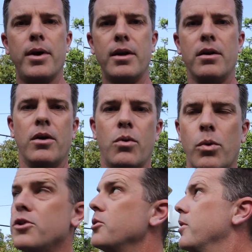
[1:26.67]
But
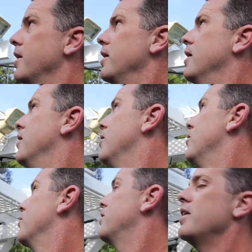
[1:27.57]
we're doing it
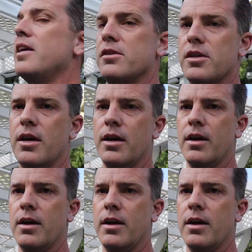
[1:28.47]
with these.